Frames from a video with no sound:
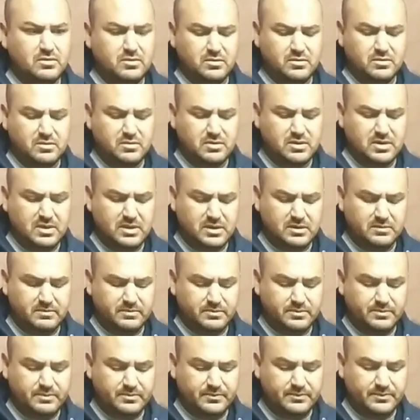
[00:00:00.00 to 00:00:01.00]
or
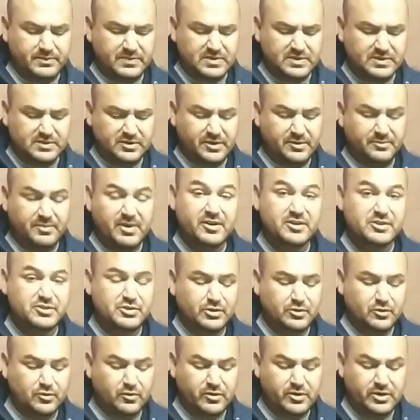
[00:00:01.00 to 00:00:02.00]

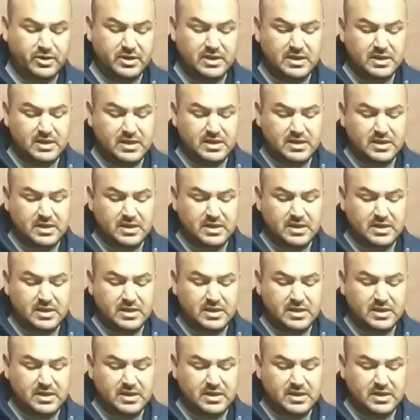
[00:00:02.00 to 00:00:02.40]
parachute cord,